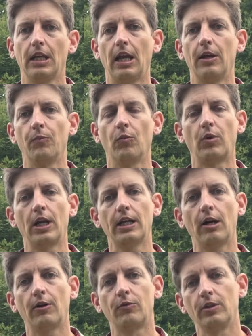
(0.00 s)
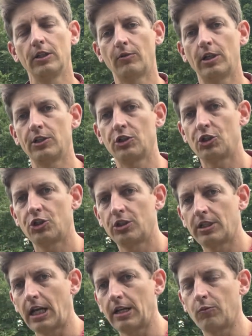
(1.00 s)
And right now I really want to just
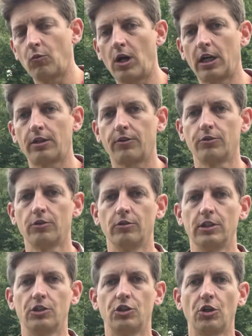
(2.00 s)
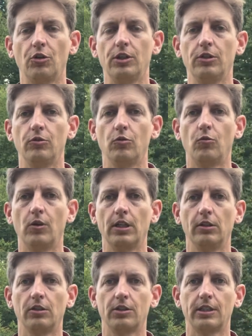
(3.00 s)
kind of walk through and show you what it
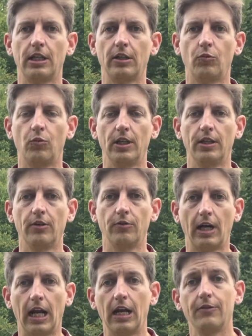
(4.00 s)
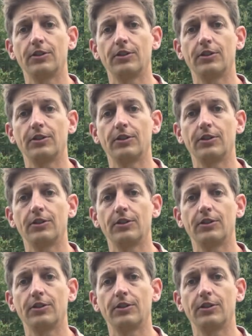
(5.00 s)
looks like when it arrives.